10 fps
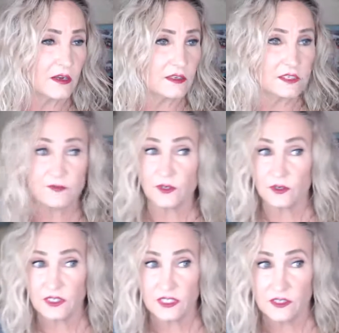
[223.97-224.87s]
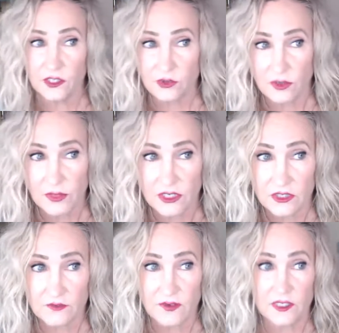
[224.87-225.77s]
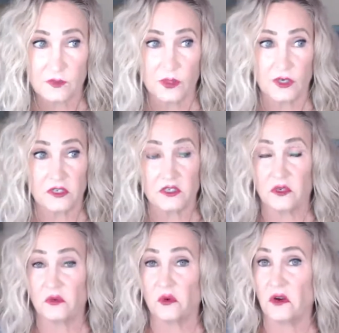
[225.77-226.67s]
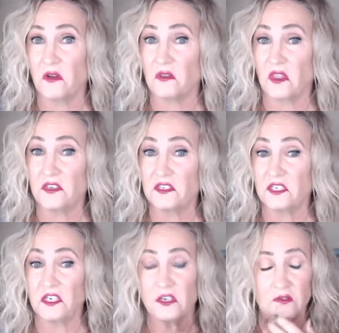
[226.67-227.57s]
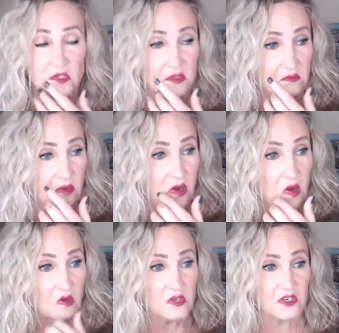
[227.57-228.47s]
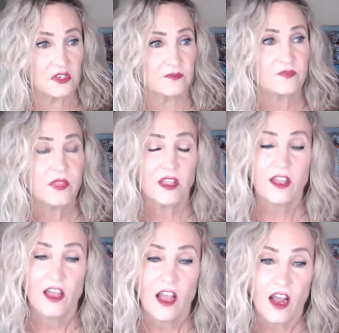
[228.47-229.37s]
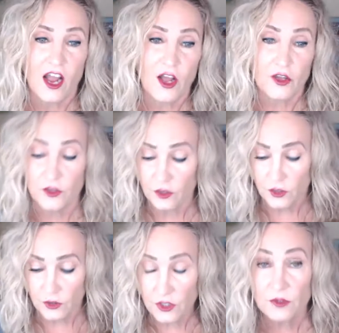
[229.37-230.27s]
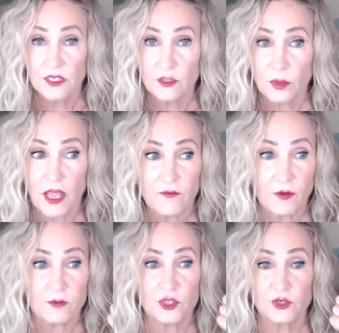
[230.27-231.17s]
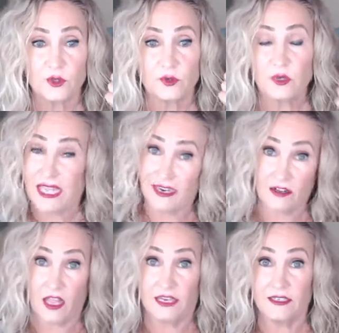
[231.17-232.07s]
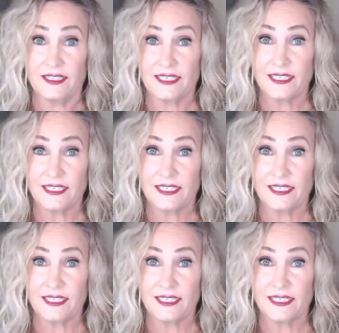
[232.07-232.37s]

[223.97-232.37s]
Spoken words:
difficulties streaming to Facebook. So we're on LinkedIn and YouTube. All good. You're using the platform to get clients,